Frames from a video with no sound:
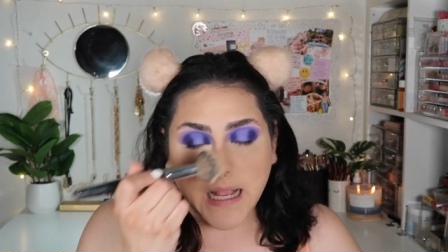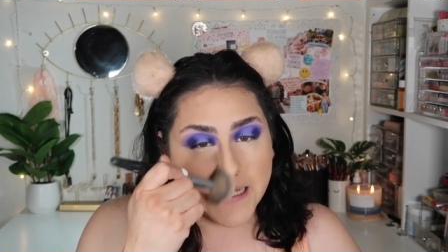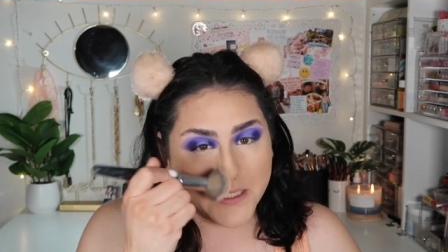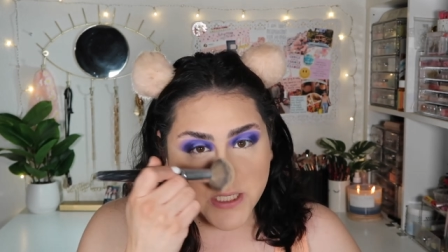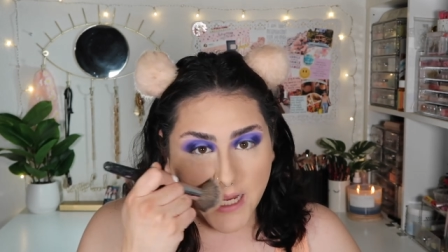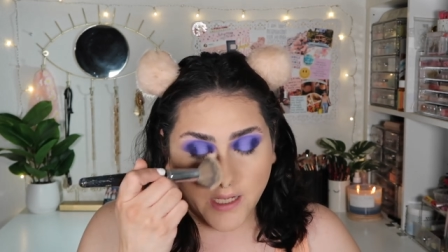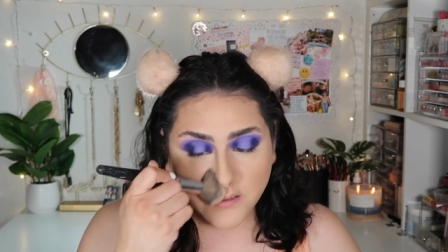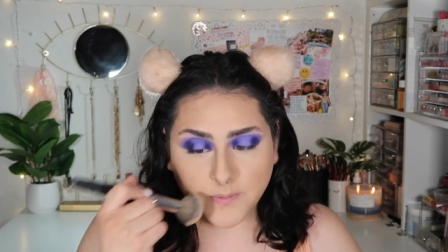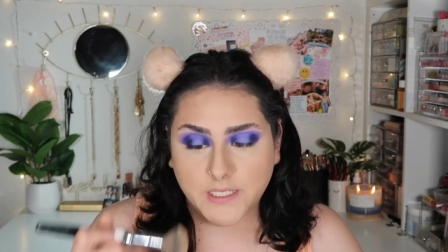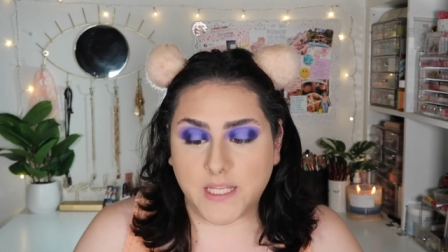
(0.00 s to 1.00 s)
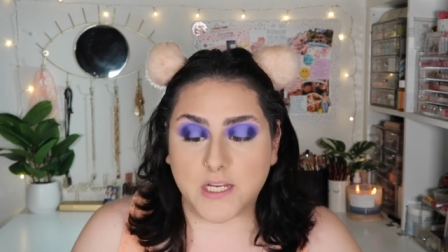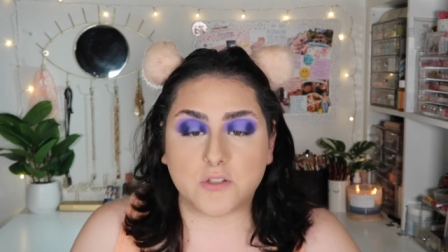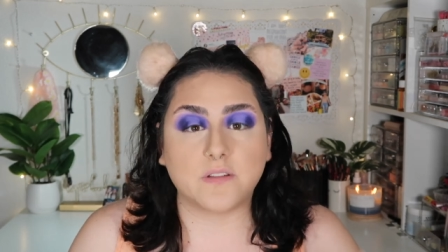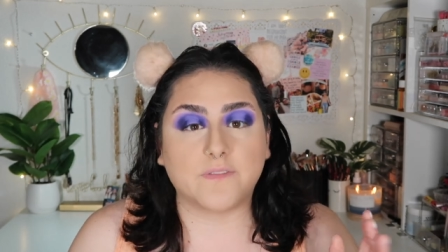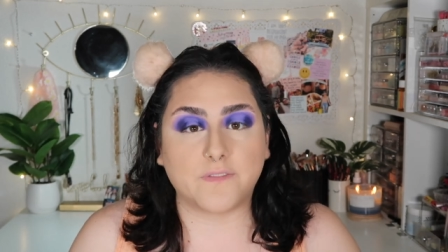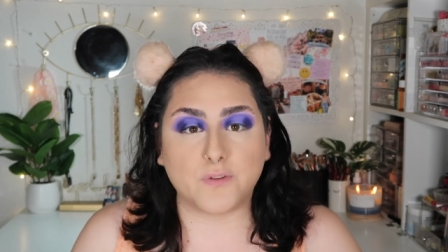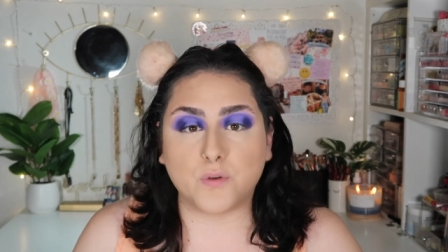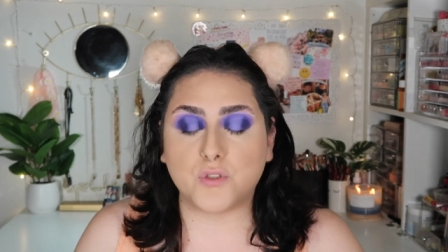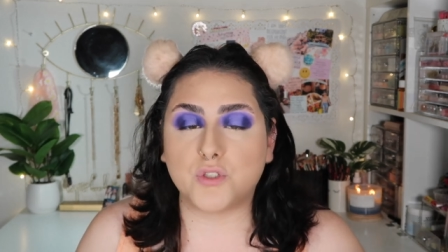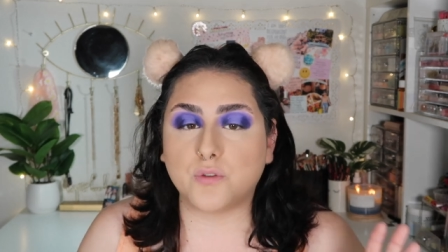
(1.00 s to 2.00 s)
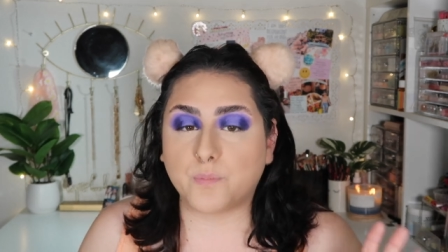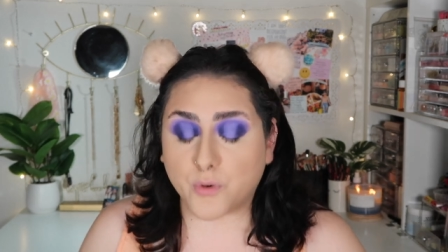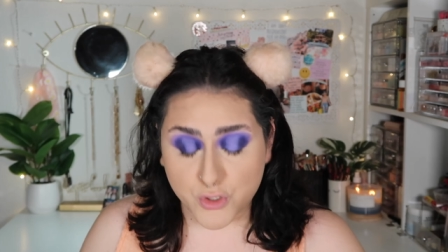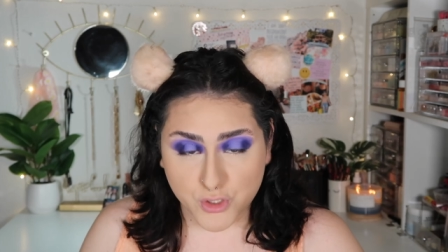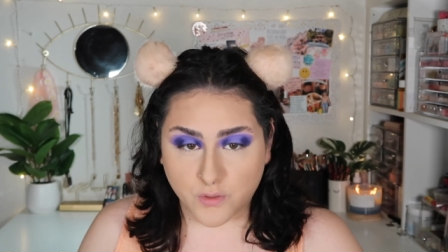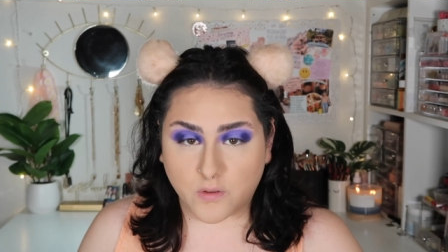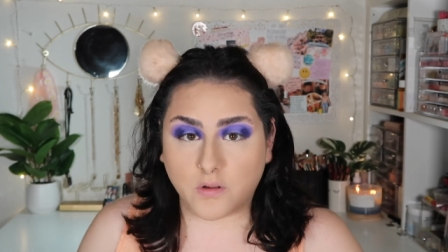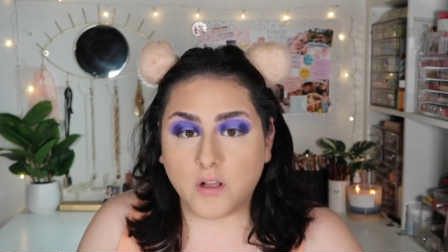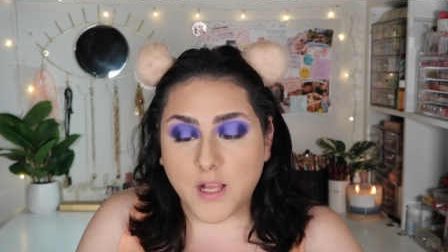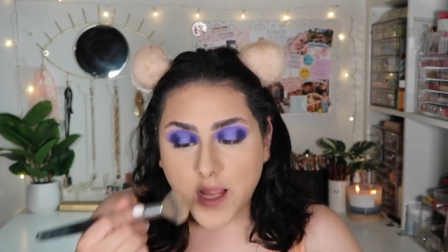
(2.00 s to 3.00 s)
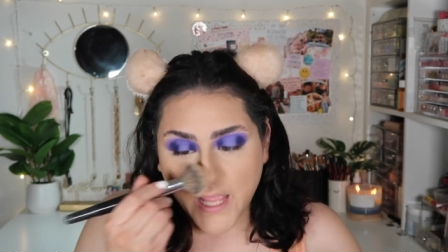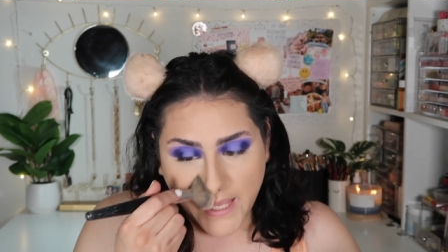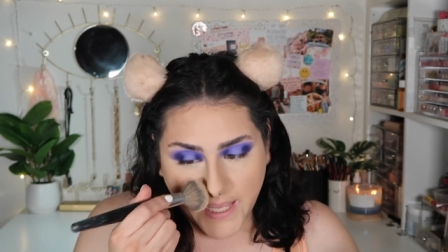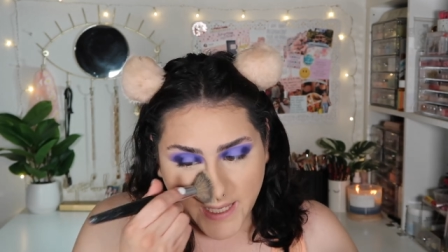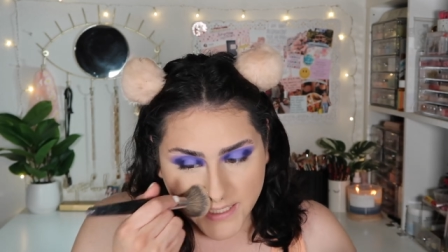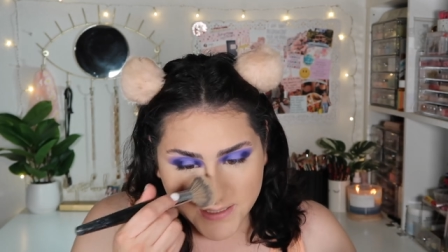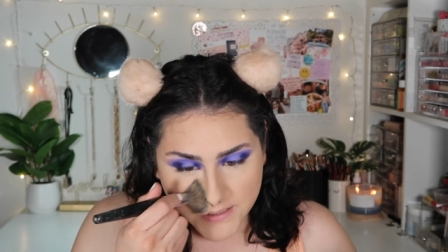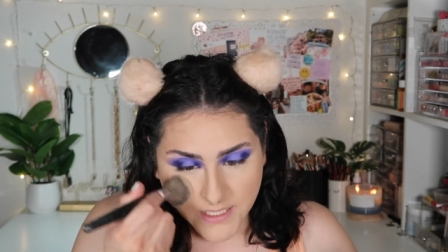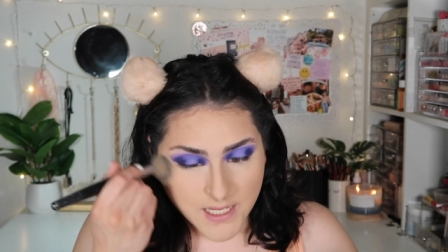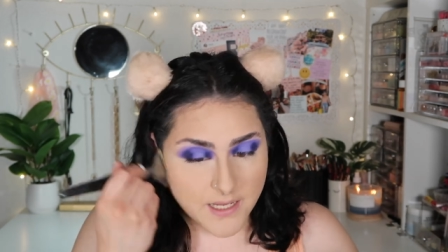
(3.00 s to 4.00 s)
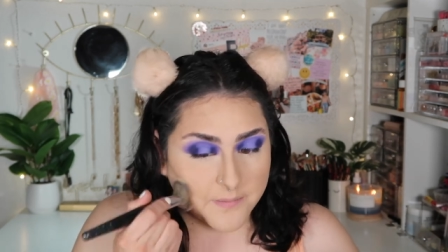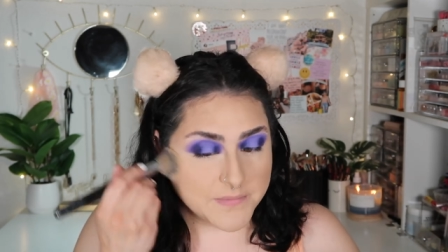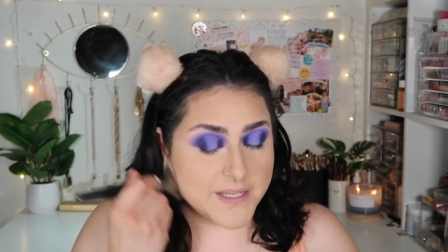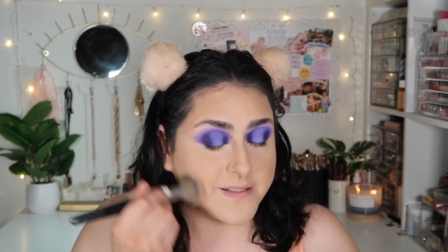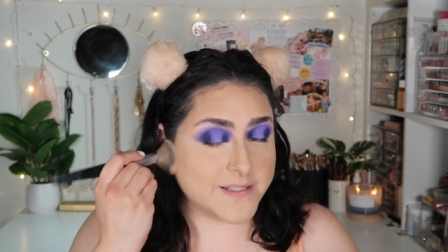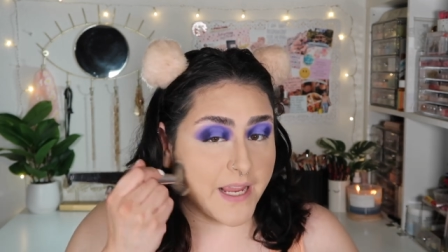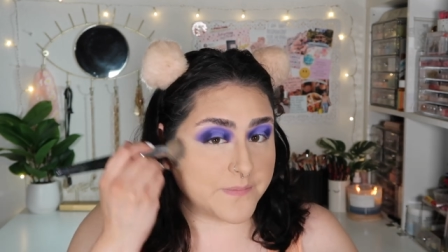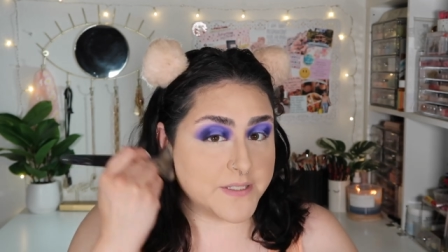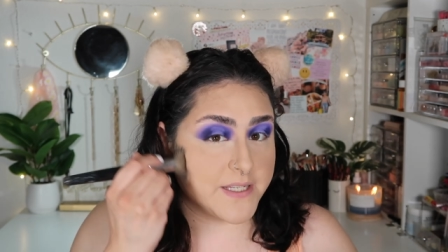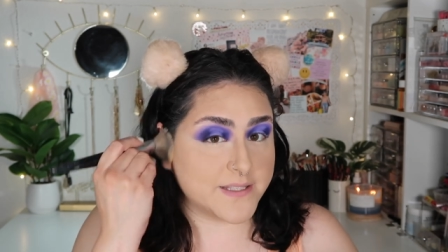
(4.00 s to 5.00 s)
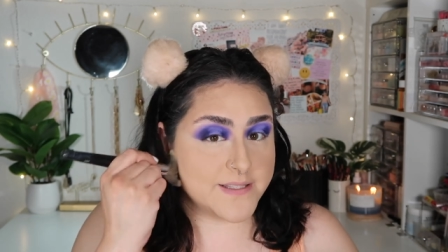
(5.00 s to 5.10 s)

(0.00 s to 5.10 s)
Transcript: a child, but he actually flew to Portugal and um, escaped his